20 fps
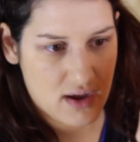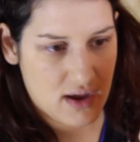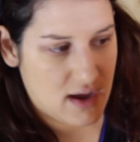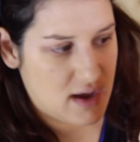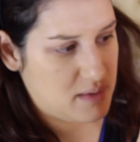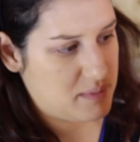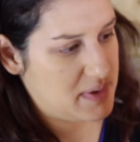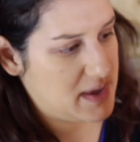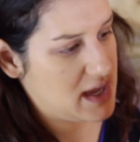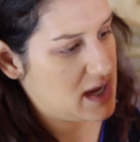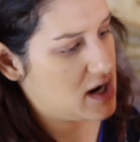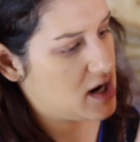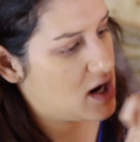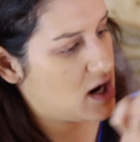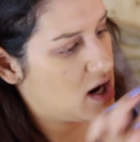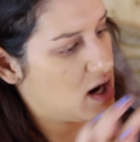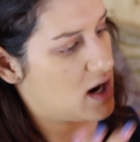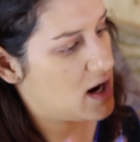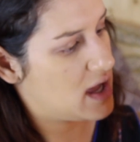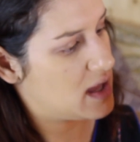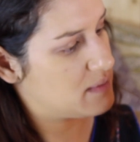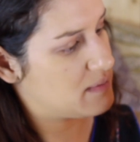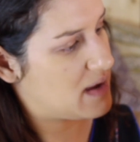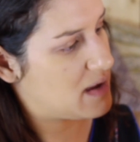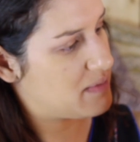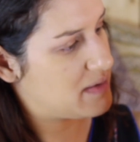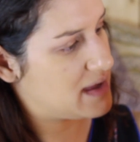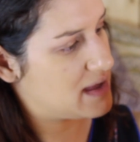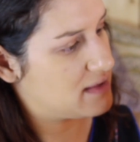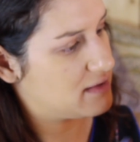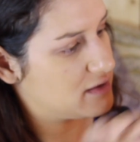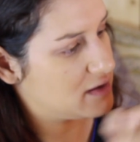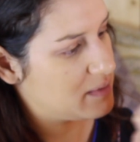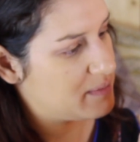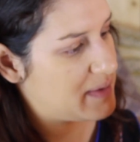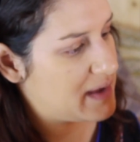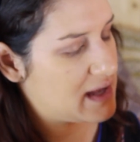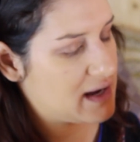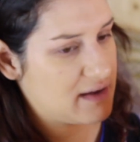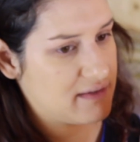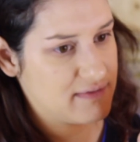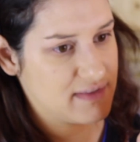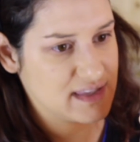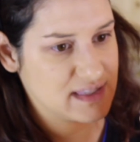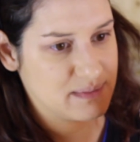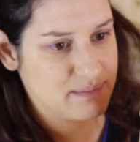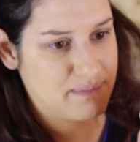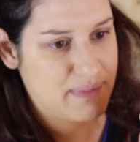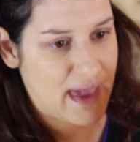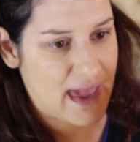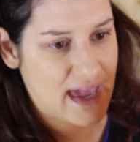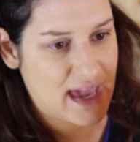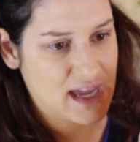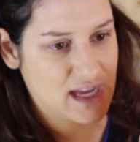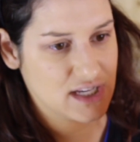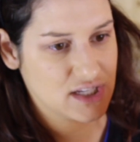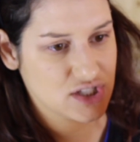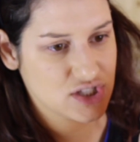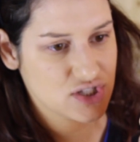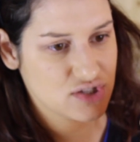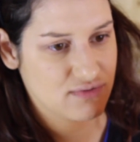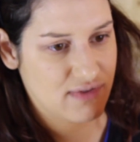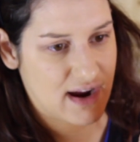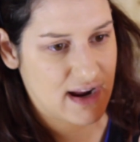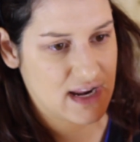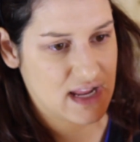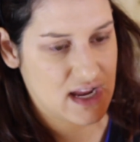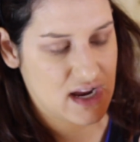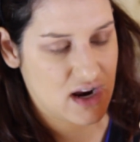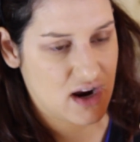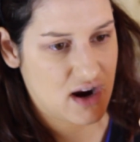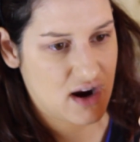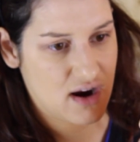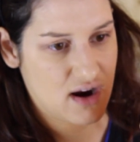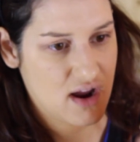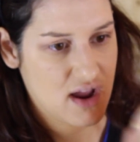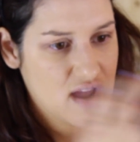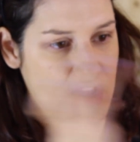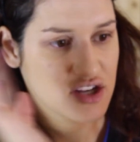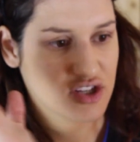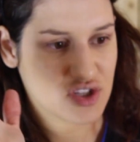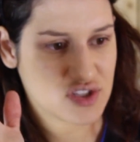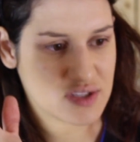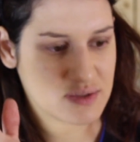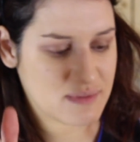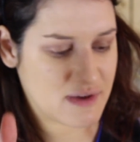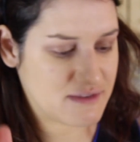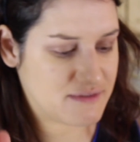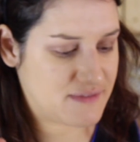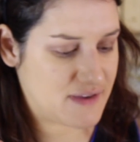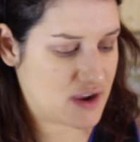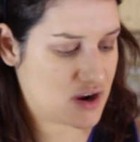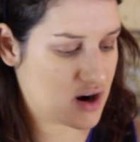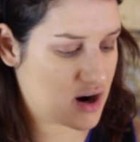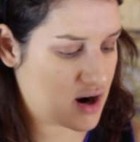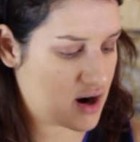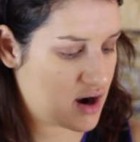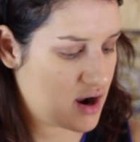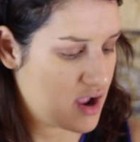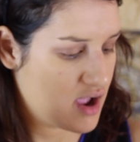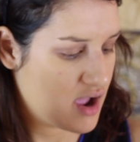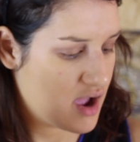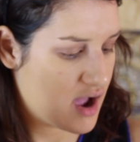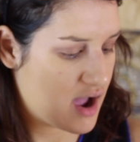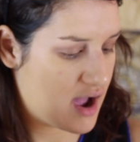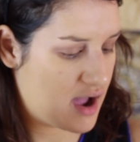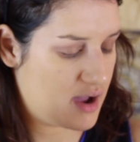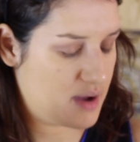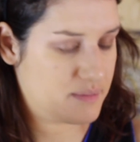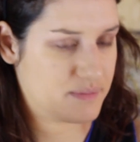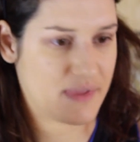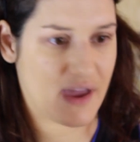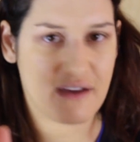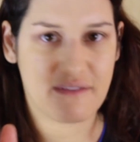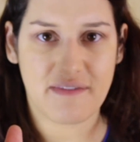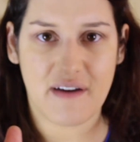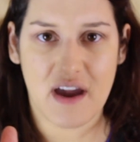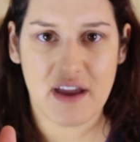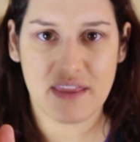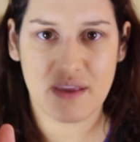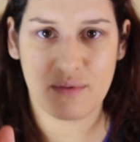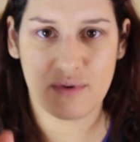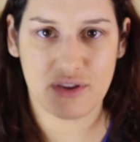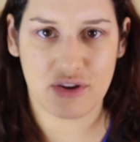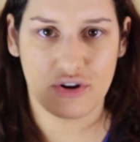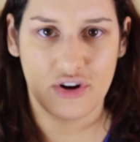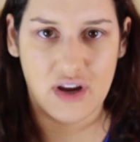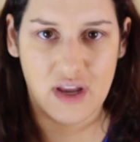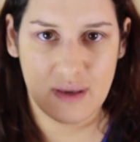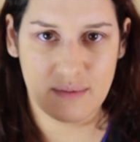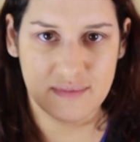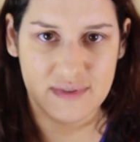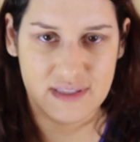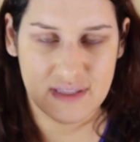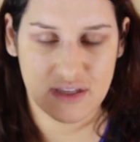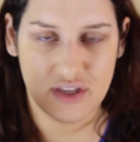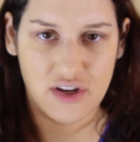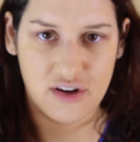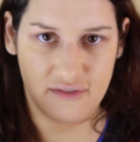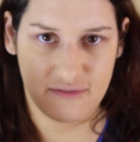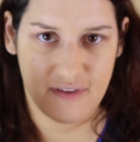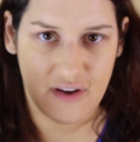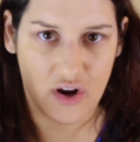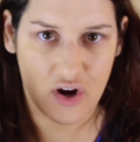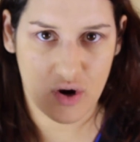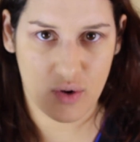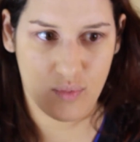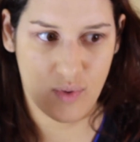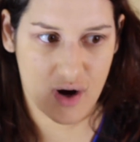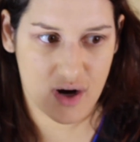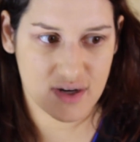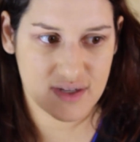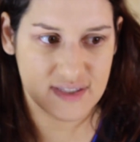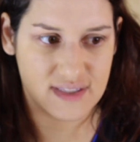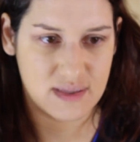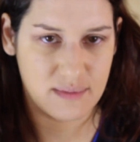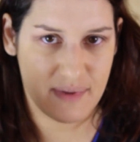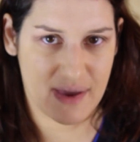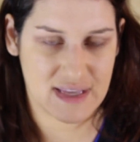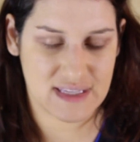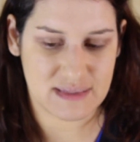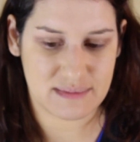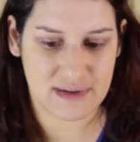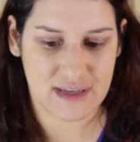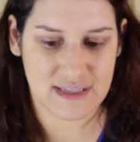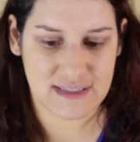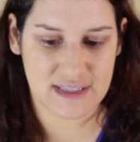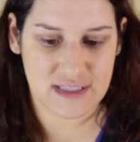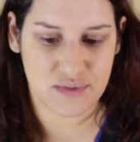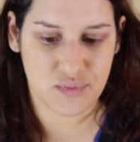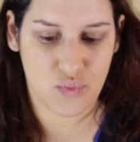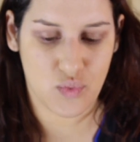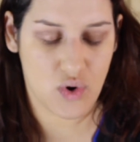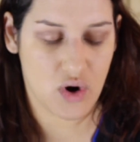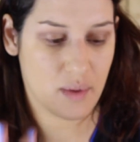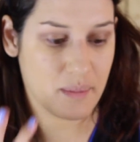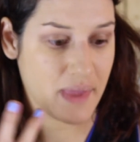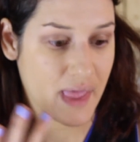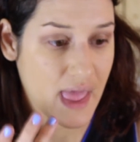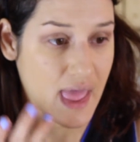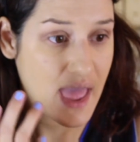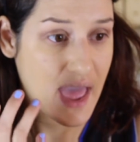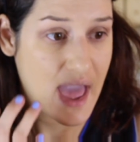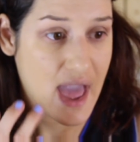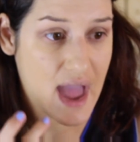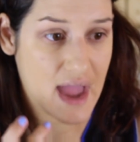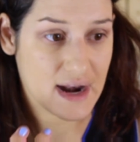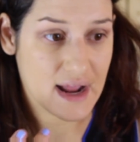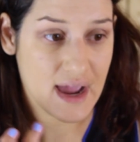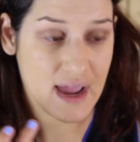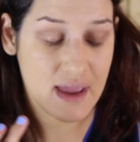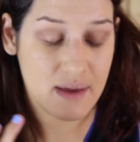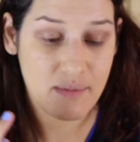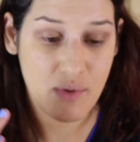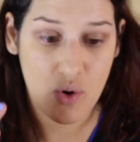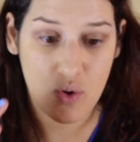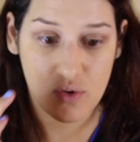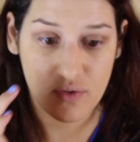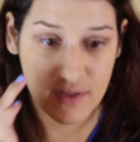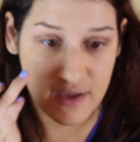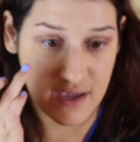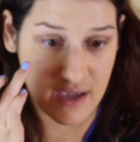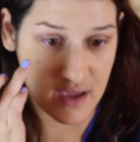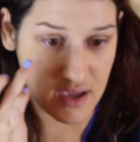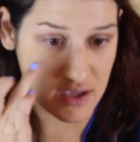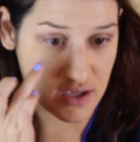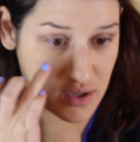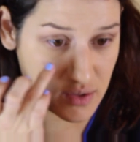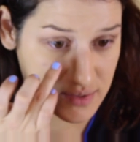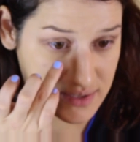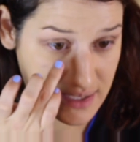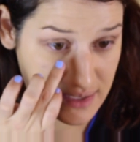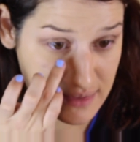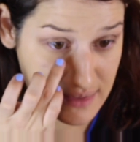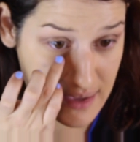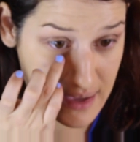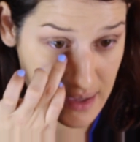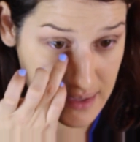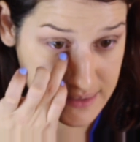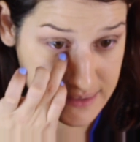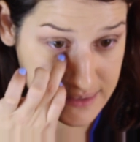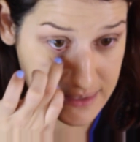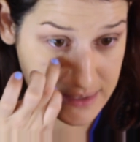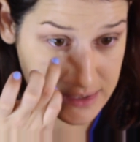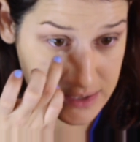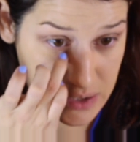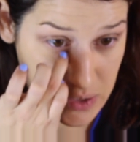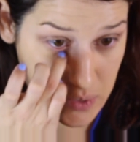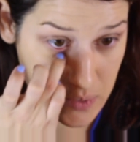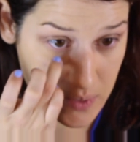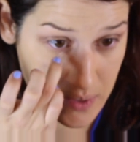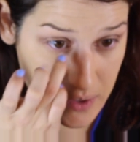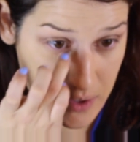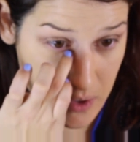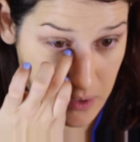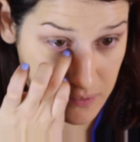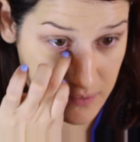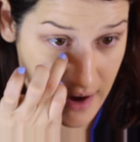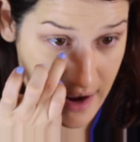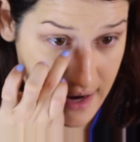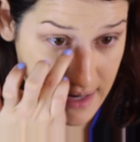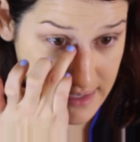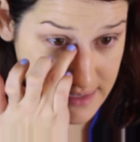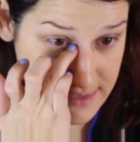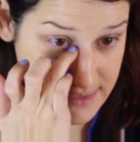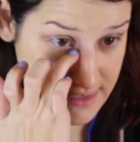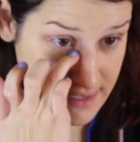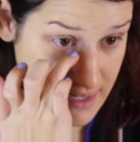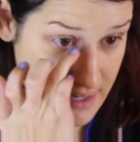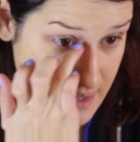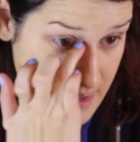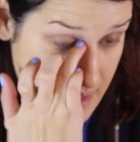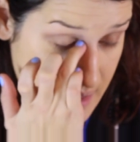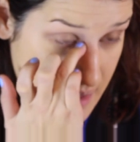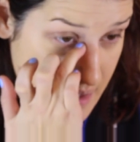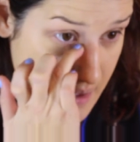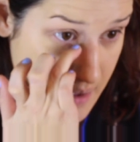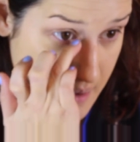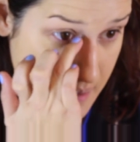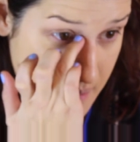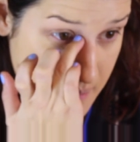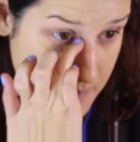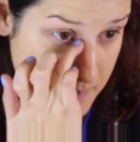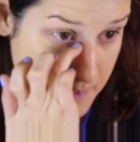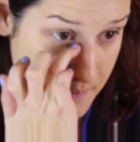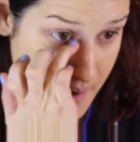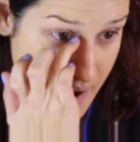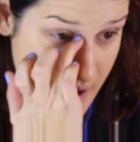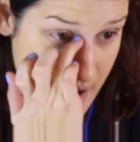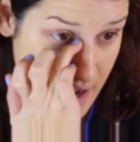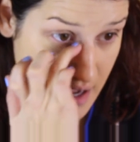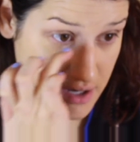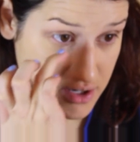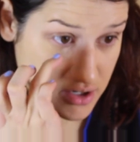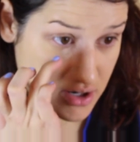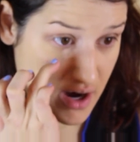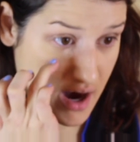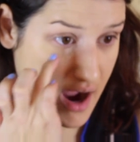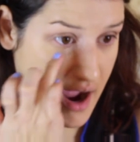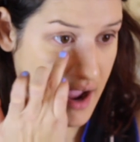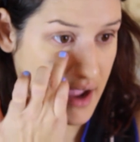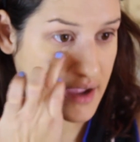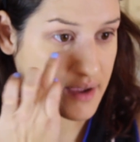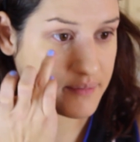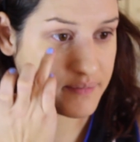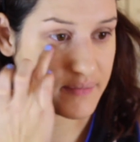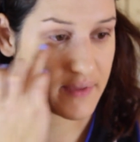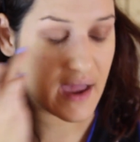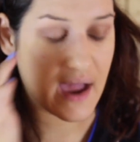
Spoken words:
up here and maybe a little bit of this beige right here, just with my finger. I find that with creams that your finger works the best because it's warm. And I am only using this to correct my under eye.